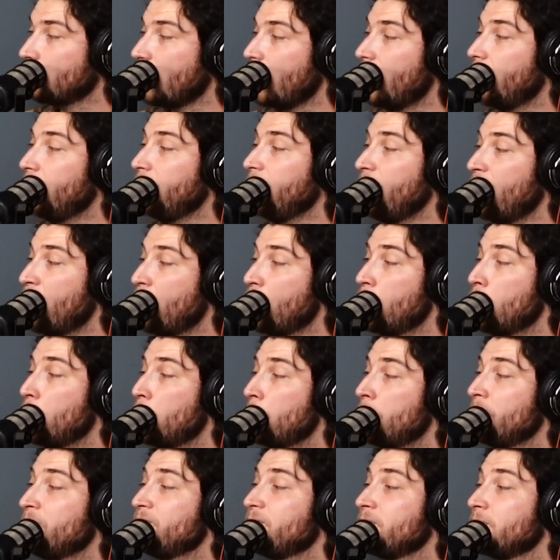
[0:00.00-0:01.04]
L O
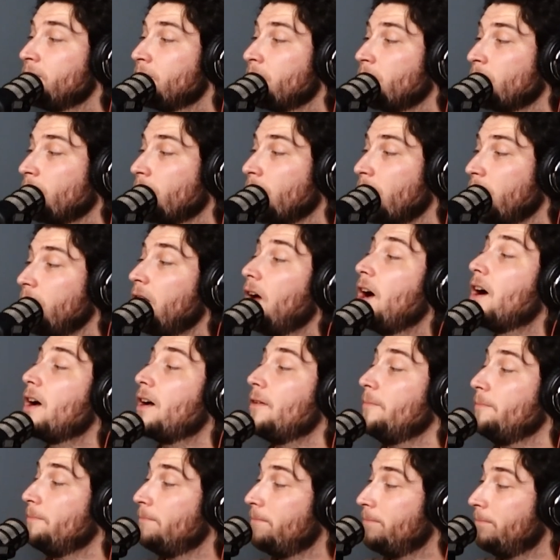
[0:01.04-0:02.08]
lokum
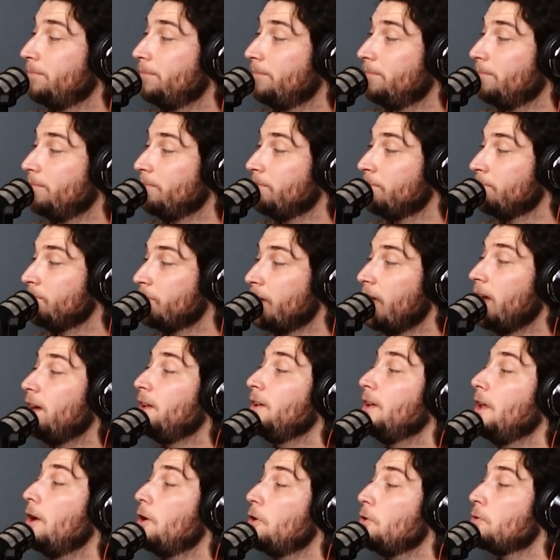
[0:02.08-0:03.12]
lokum,
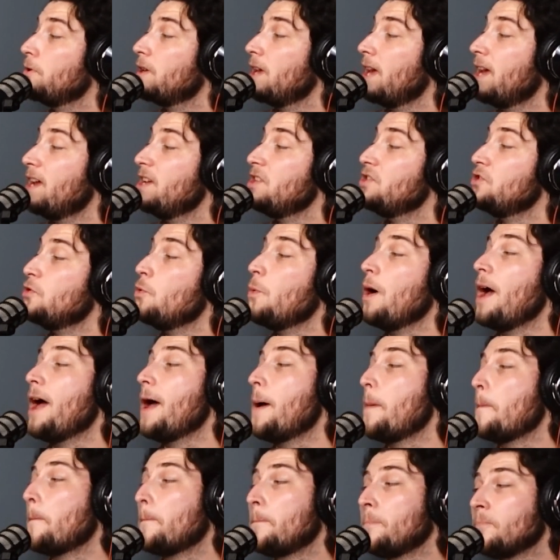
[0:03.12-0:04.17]
L O K U
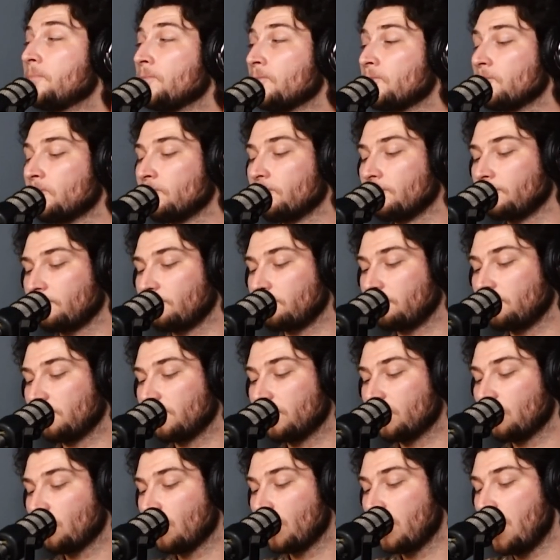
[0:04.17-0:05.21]
M, Yeah, it's
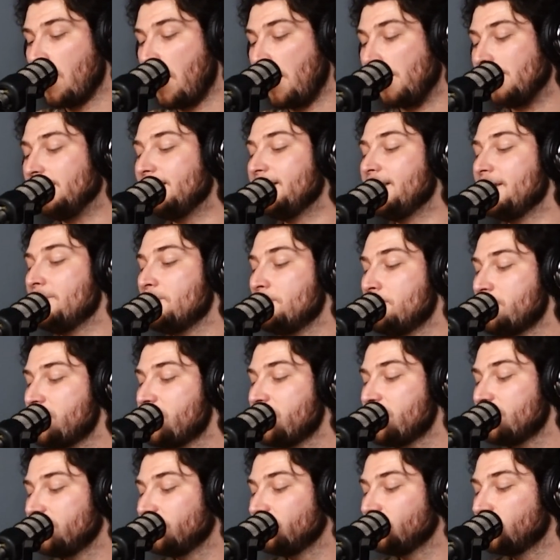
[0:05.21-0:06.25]
lokum, and it
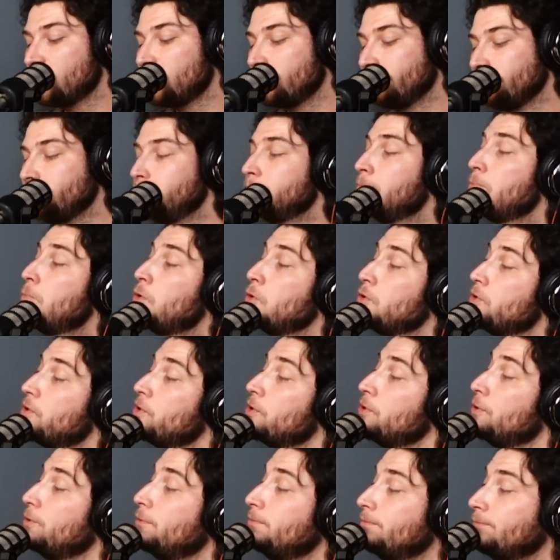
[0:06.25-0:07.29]
means
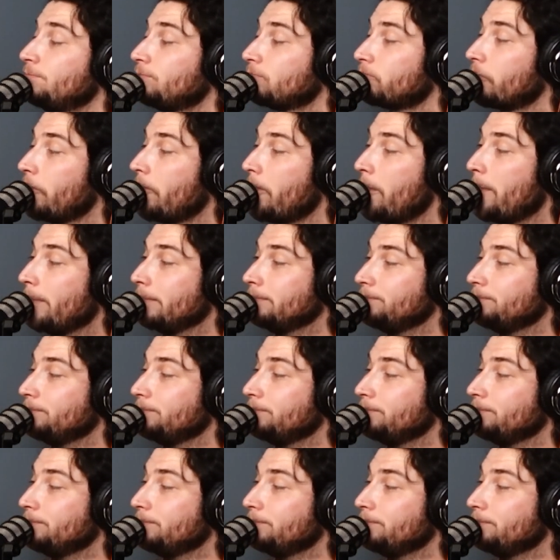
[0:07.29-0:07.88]
morsel I don't